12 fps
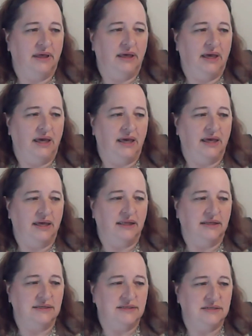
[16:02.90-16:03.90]

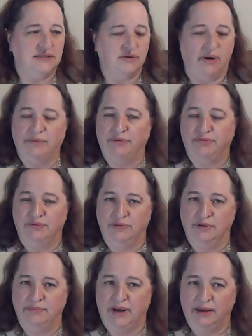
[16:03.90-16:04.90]
And so I went through
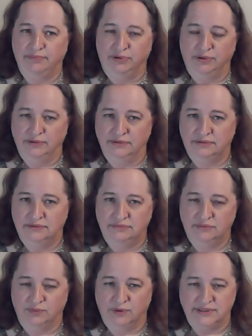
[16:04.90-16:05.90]
them and I pulled
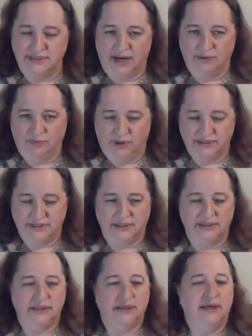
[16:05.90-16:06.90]
the ones that I wanted.